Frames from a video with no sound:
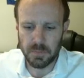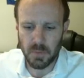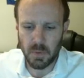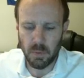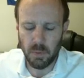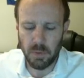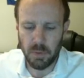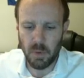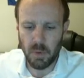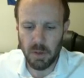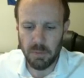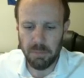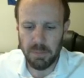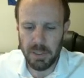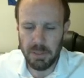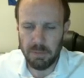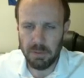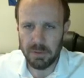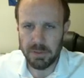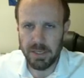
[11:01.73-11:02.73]
We want
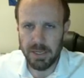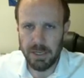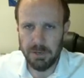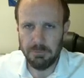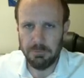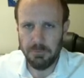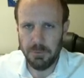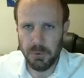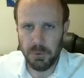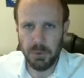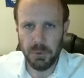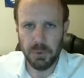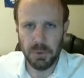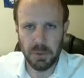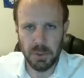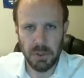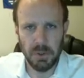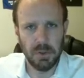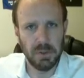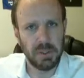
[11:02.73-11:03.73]
people to have food,
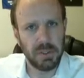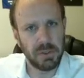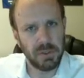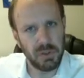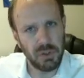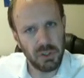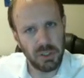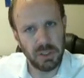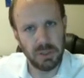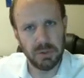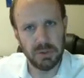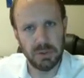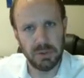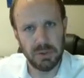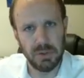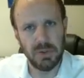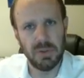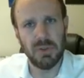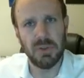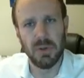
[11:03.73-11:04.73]
clothing, and shelter,
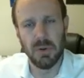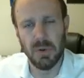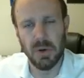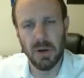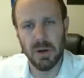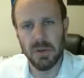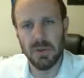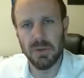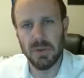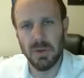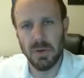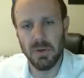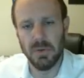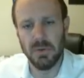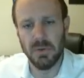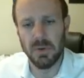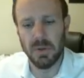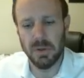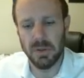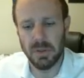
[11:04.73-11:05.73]
and so on and so
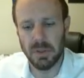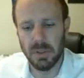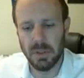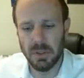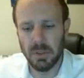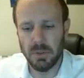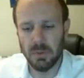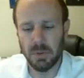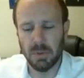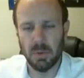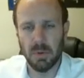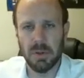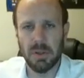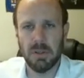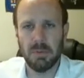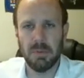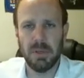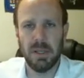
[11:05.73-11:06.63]
forth. We want them to